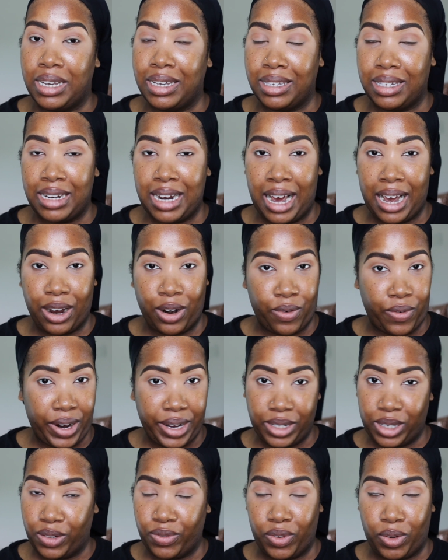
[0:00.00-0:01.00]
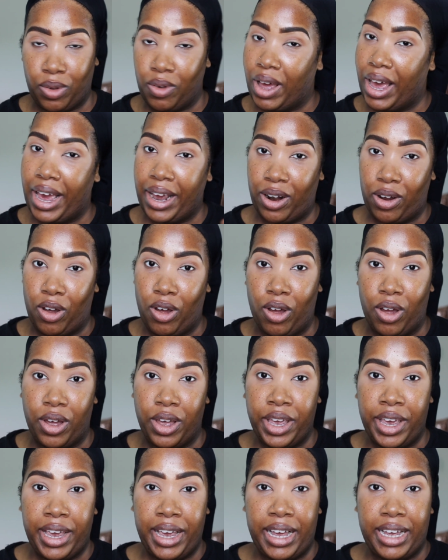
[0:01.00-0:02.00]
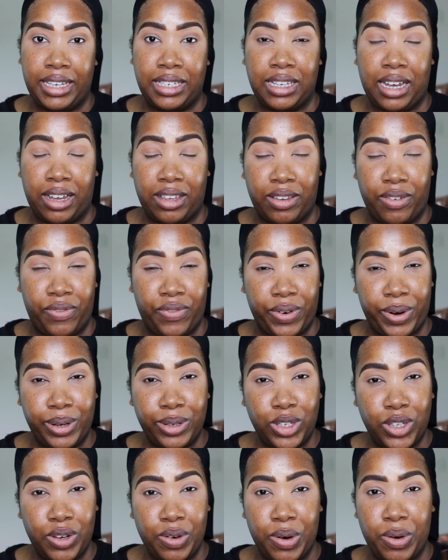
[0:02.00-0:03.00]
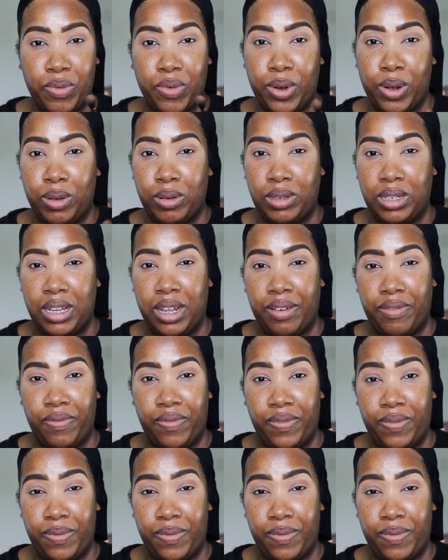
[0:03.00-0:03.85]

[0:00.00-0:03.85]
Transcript: is not graceful at all. It's like the first three rows look,